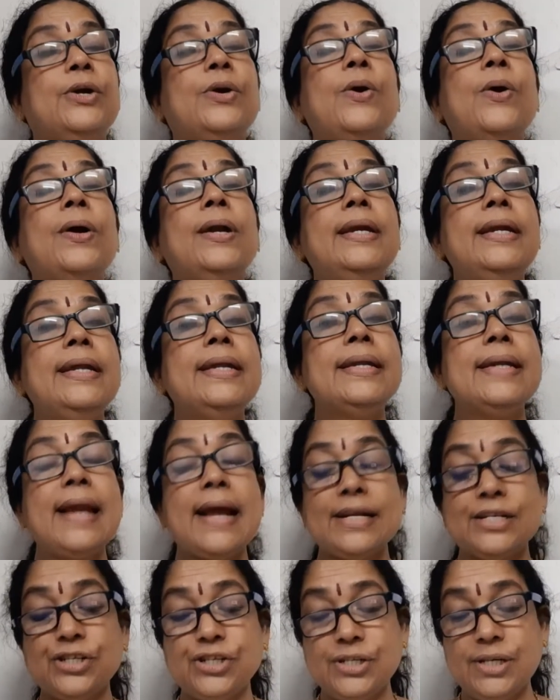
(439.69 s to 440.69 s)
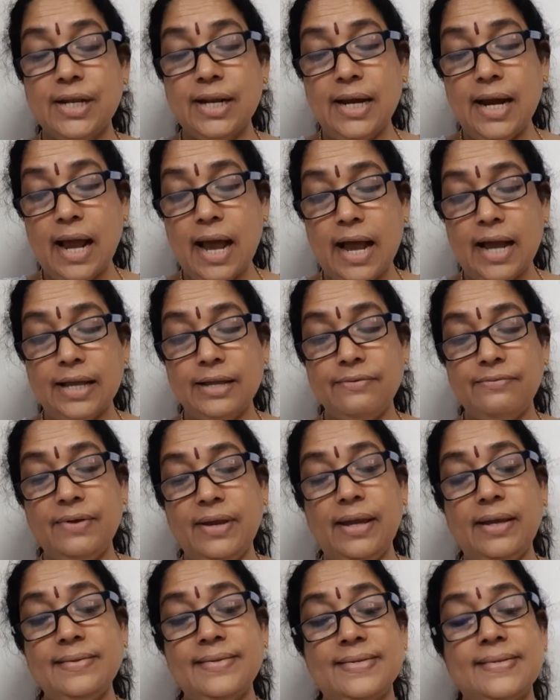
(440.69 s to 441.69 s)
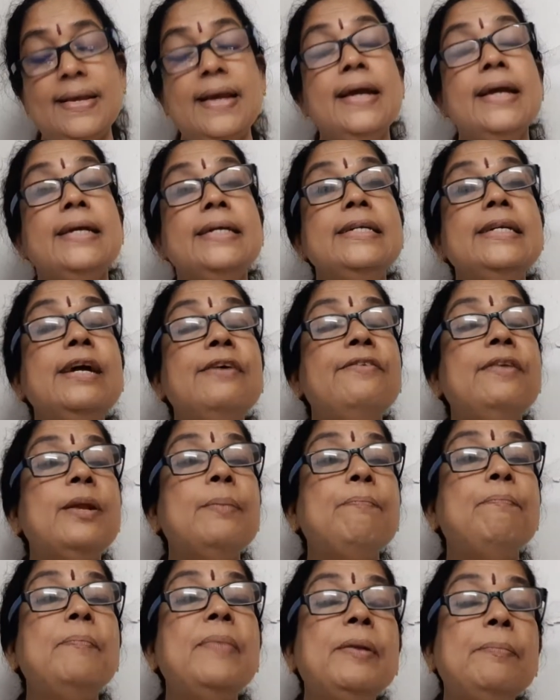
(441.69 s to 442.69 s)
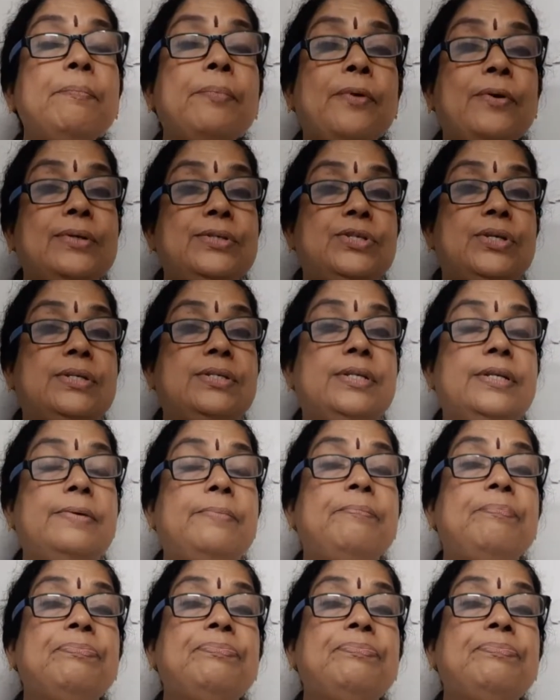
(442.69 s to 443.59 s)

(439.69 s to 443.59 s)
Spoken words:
called National Highways Development Project,